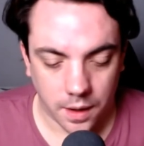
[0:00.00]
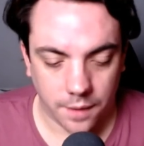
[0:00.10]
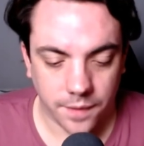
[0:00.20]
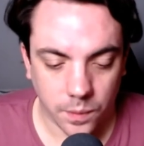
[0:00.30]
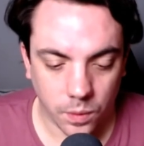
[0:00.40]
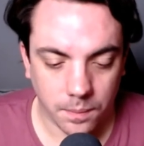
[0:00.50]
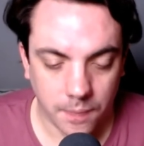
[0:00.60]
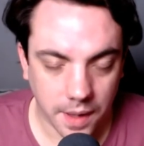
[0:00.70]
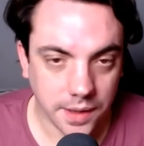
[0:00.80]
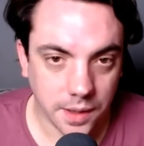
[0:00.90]
I think what
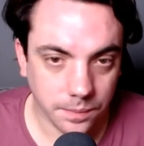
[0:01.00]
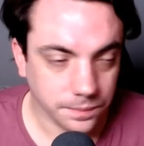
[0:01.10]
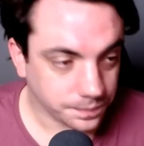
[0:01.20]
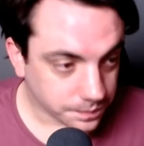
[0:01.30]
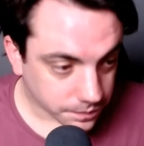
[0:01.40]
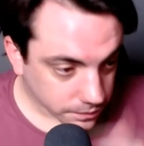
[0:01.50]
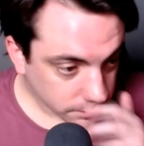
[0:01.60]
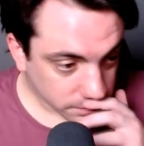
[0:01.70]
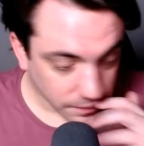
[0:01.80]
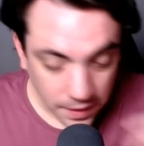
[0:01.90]
made him,
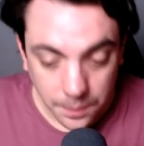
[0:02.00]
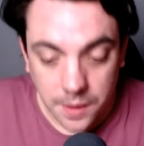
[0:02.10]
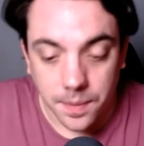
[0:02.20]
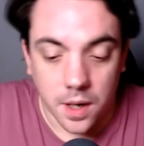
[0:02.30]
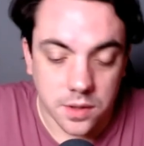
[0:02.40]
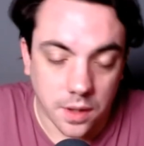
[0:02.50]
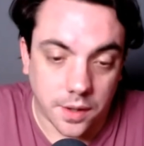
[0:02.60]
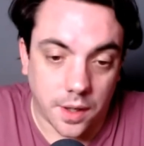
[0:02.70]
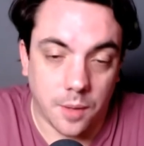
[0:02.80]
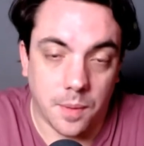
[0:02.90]
me personally, I
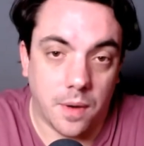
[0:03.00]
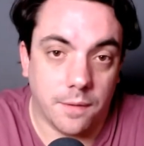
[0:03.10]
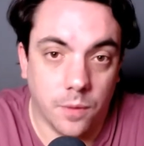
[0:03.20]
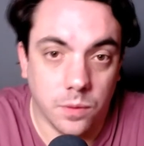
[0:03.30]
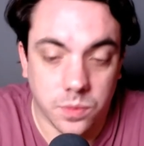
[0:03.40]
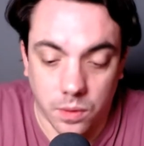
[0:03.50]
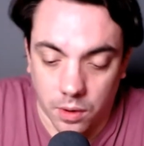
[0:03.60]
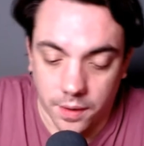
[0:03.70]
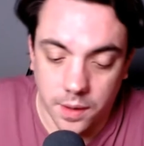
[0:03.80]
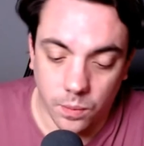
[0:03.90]
don't know, but my thoughts were
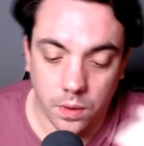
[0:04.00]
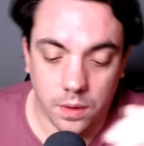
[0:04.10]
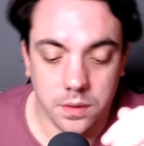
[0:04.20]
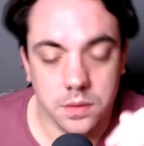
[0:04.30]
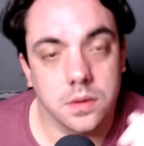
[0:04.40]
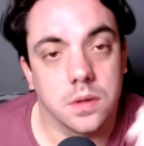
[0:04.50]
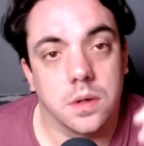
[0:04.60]
on it, was